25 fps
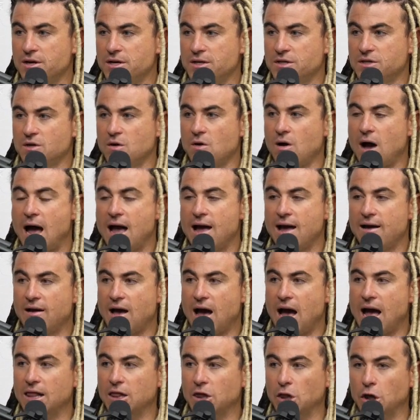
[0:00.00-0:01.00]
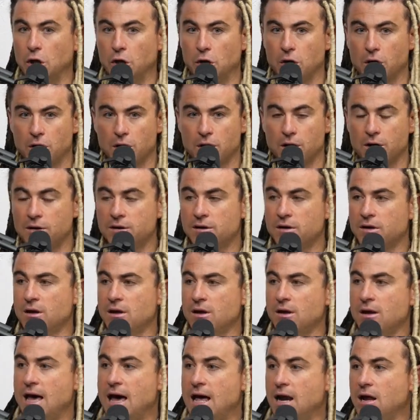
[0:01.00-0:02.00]
So I learned
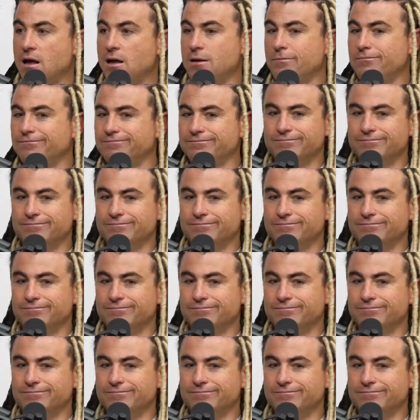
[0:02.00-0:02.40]
at a